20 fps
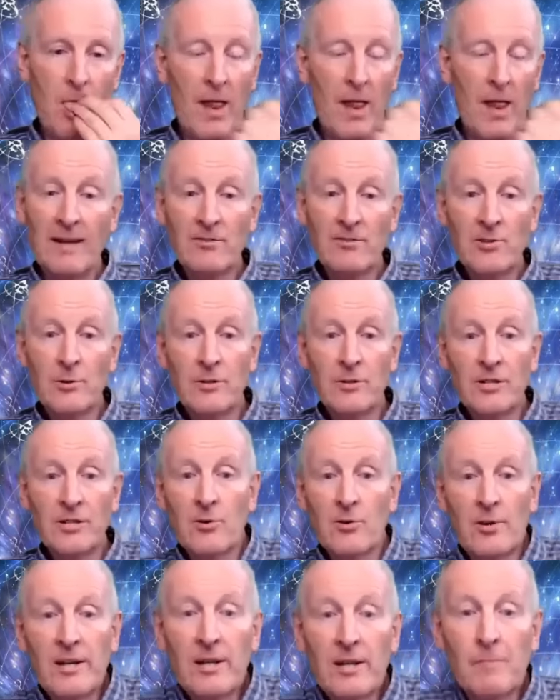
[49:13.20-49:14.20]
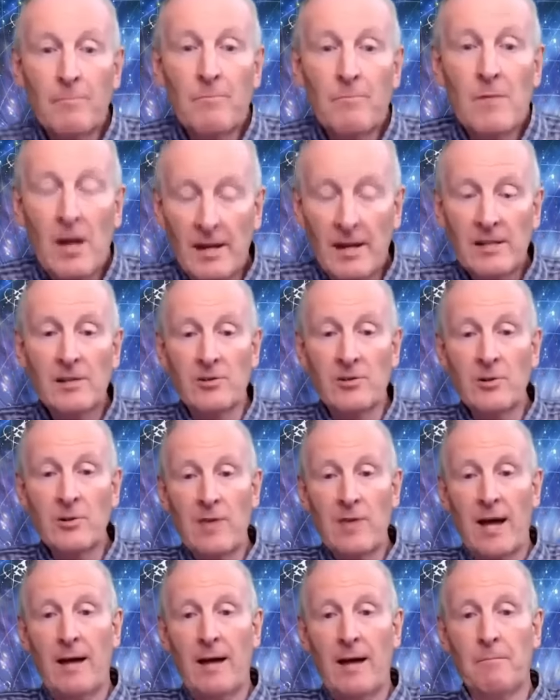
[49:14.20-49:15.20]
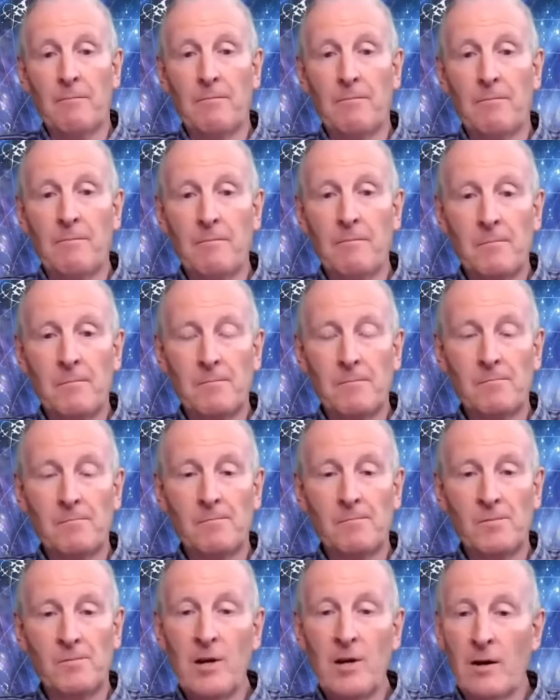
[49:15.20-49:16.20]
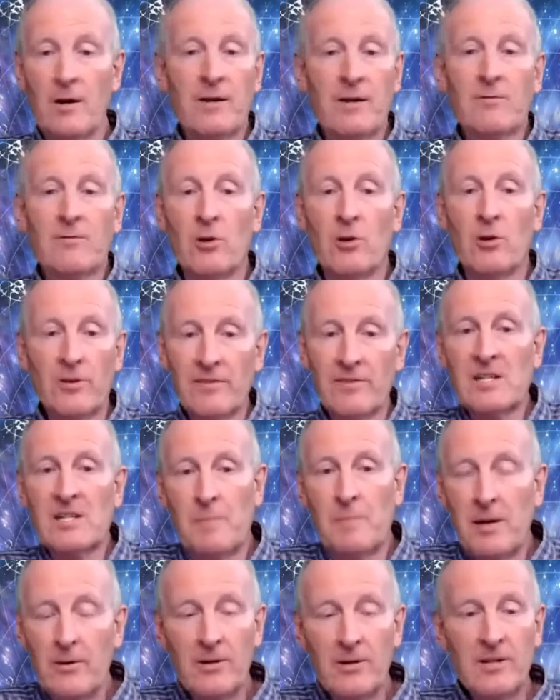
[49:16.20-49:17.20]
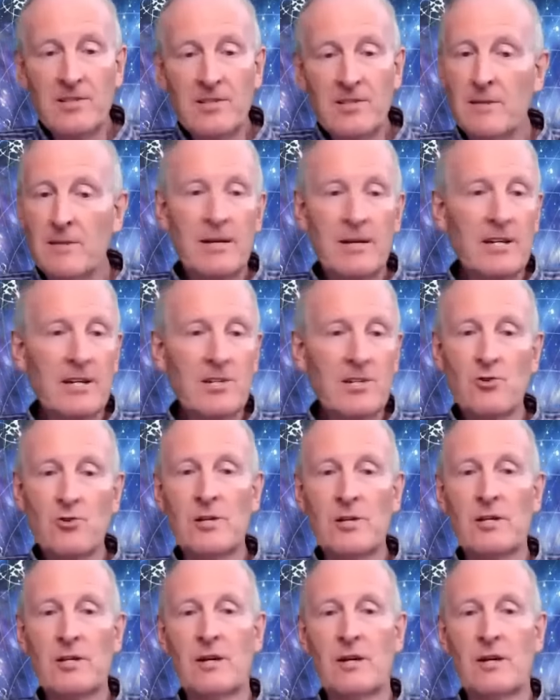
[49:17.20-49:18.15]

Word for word: And to a degree, I could do that you know, I had a lot of experience in ministry.